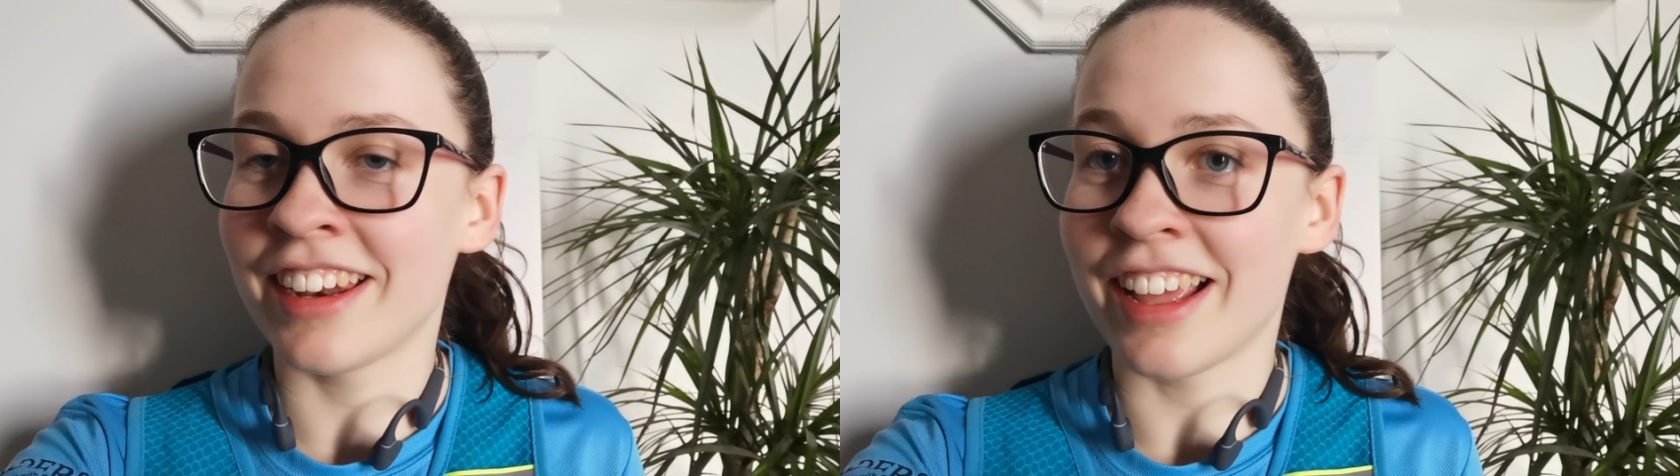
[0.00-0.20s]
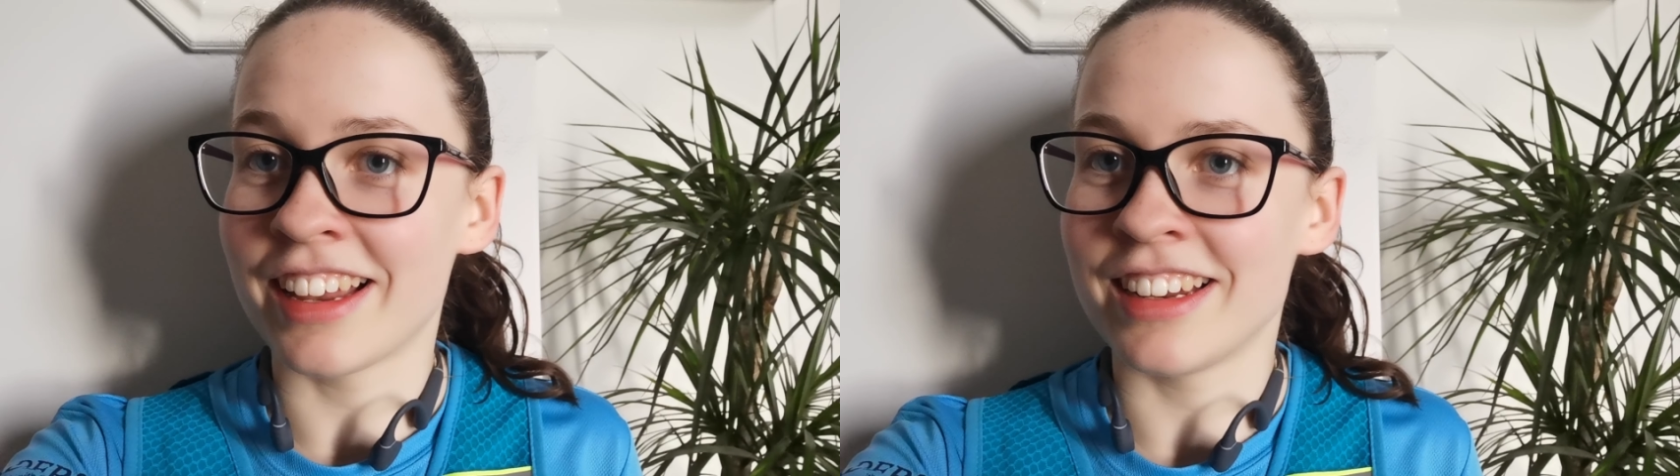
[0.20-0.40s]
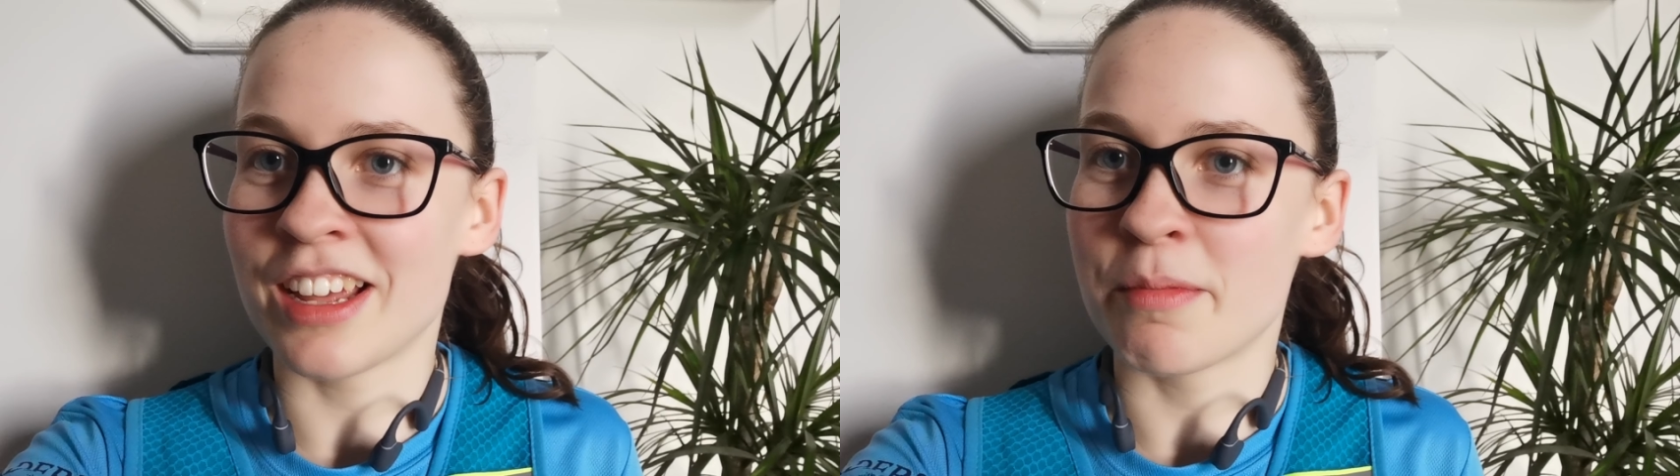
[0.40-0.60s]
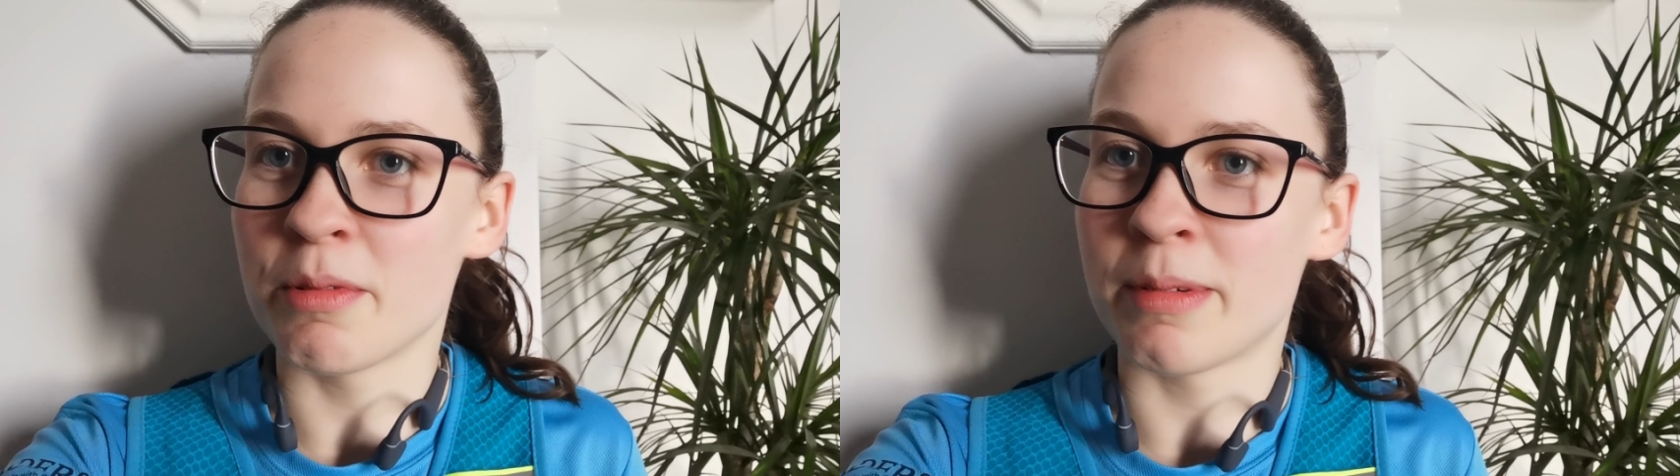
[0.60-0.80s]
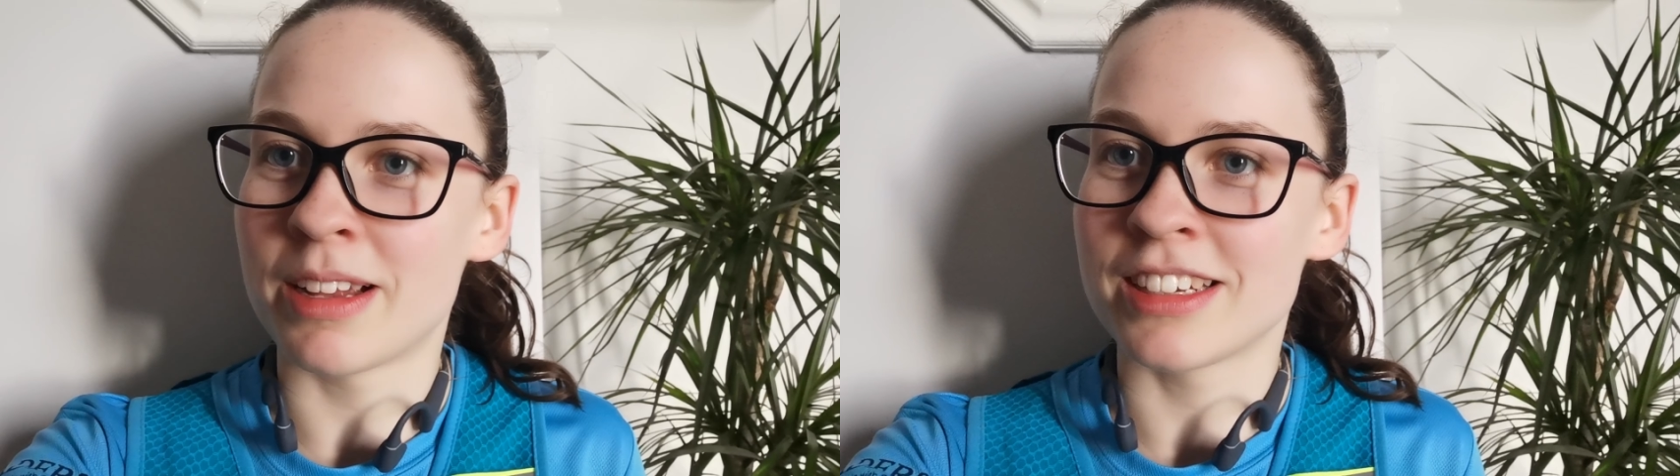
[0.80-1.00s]
then I had a
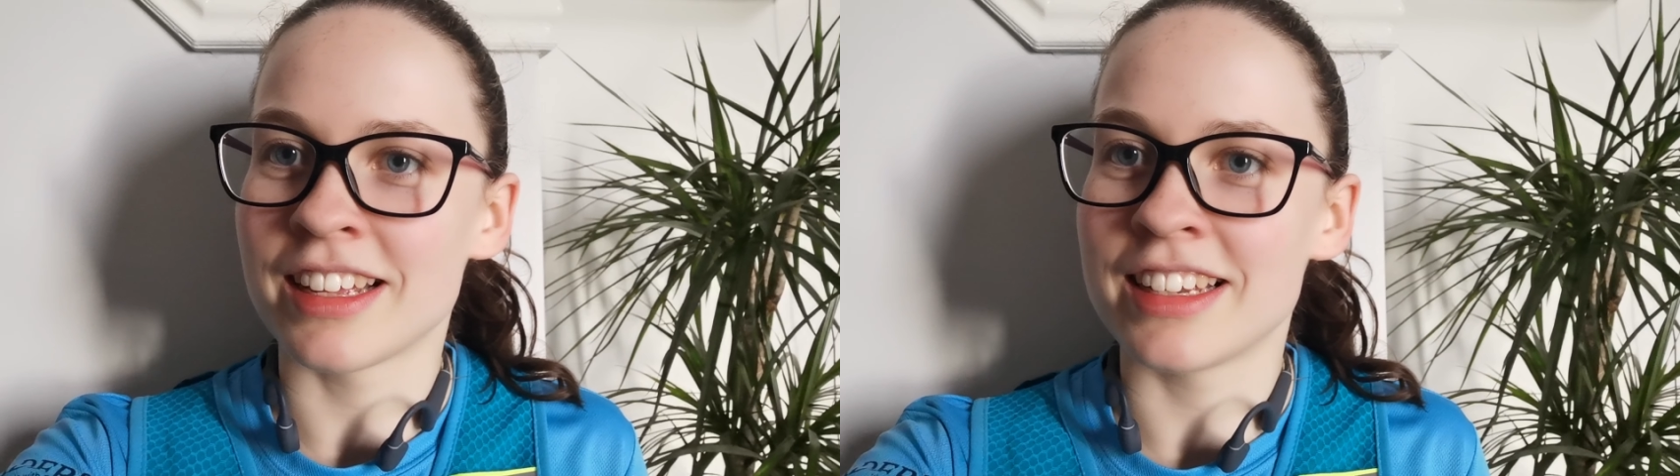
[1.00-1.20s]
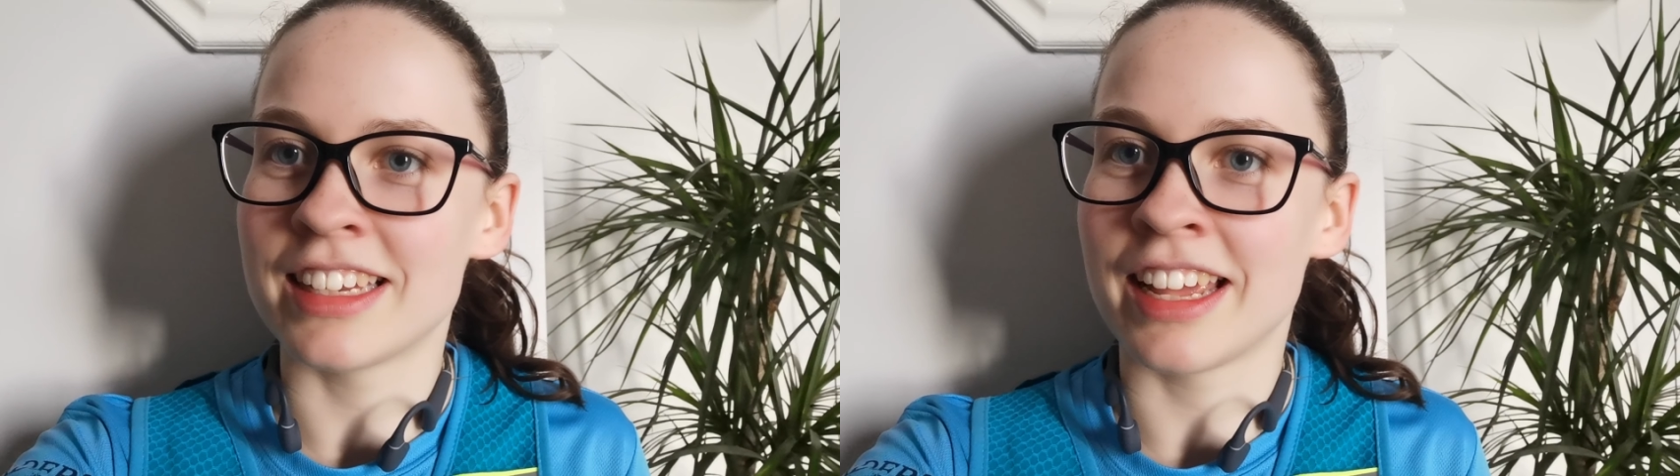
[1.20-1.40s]
netball match that